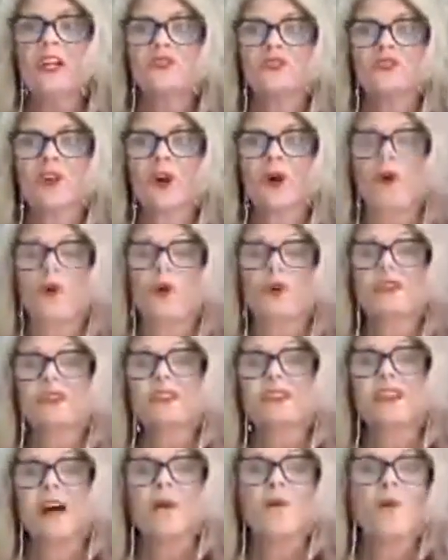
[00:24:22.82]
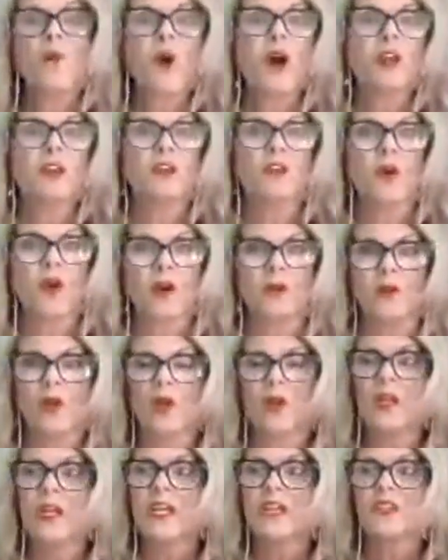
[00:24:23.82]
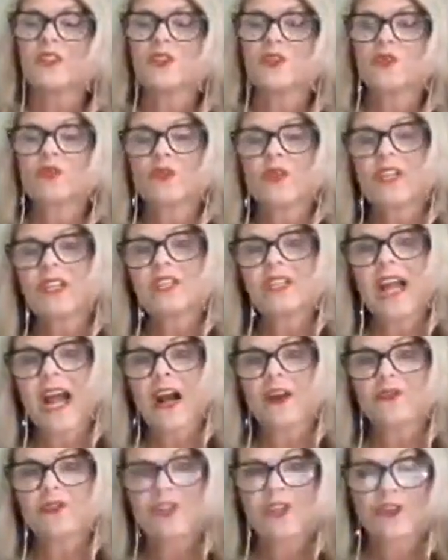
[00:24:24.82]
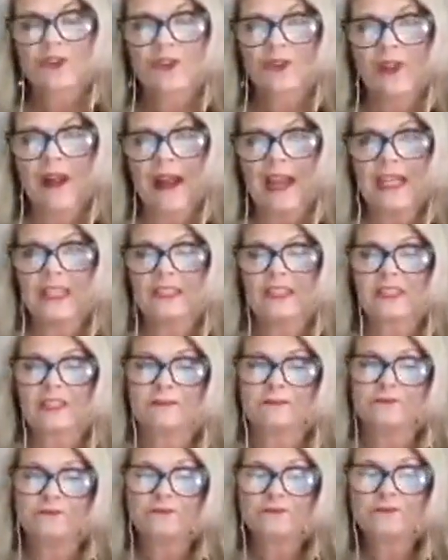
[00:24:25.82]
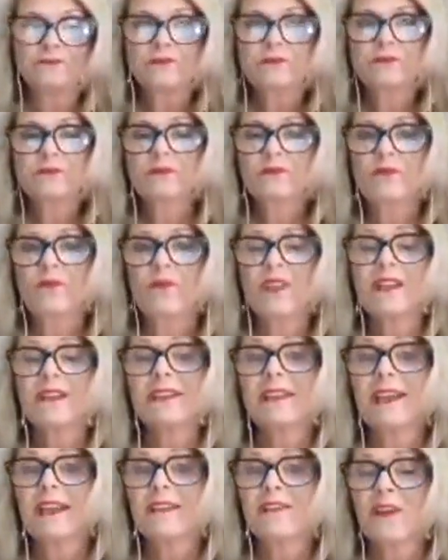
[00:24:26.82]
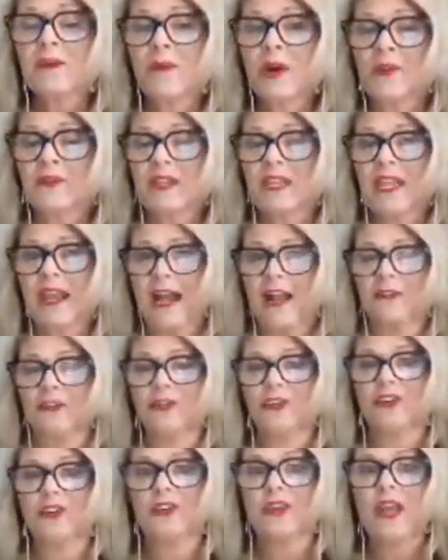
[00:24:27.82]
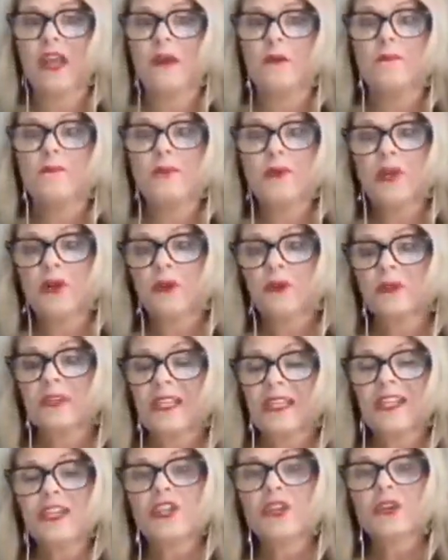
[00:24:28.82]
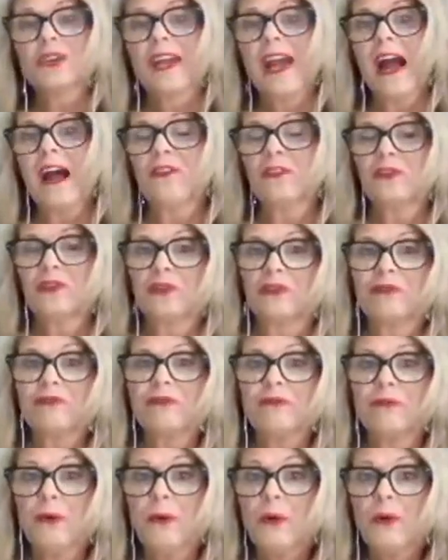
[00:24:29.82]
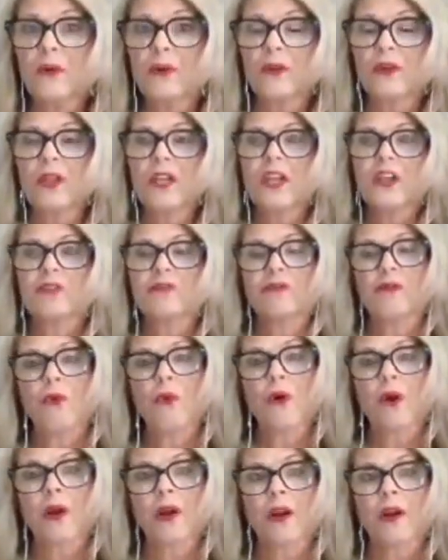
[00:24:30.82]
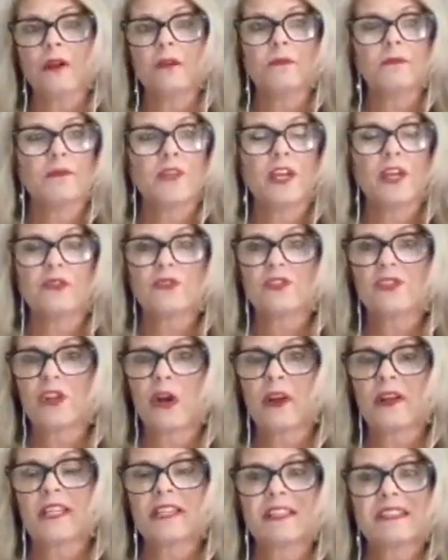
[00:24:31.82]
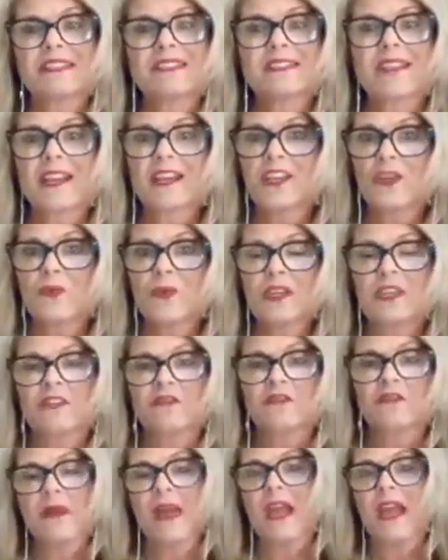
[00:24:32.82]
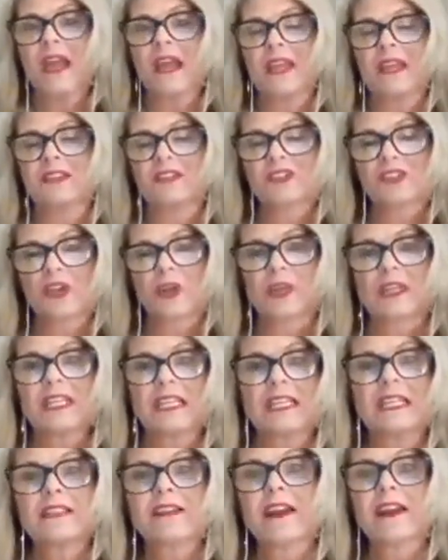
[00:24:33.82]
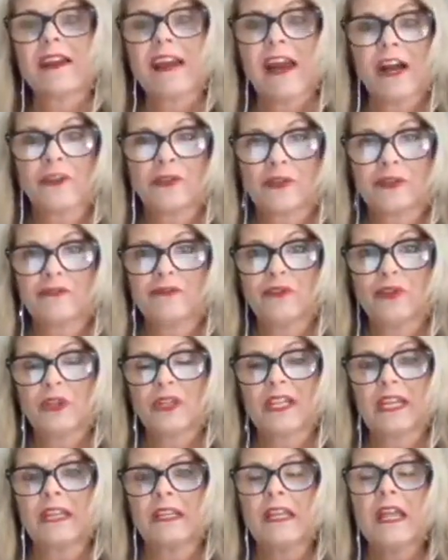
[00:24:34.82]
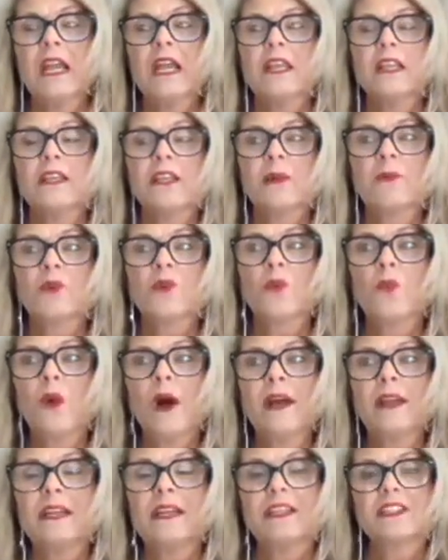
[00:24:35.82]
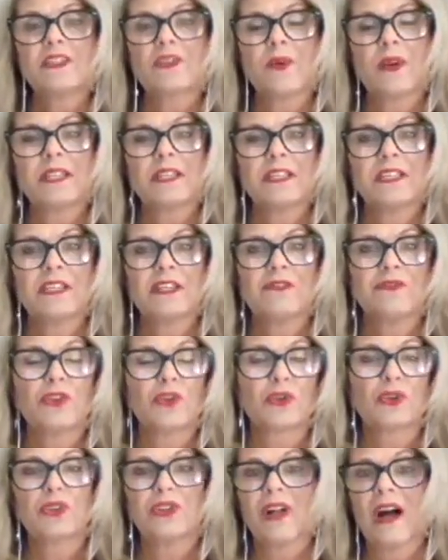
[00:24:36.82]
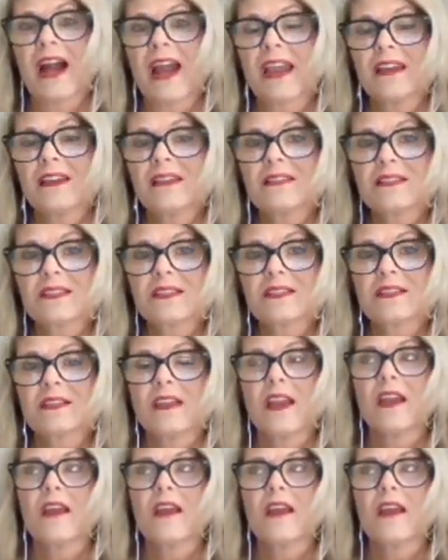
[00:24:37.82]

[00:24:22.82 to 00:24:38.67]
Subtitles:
or somewhat normal. So reach out to your clients, get them on the calendar, get your calendar full for, starting the second week of May, and start getting that calendar full again. Number one, it's going to give your clients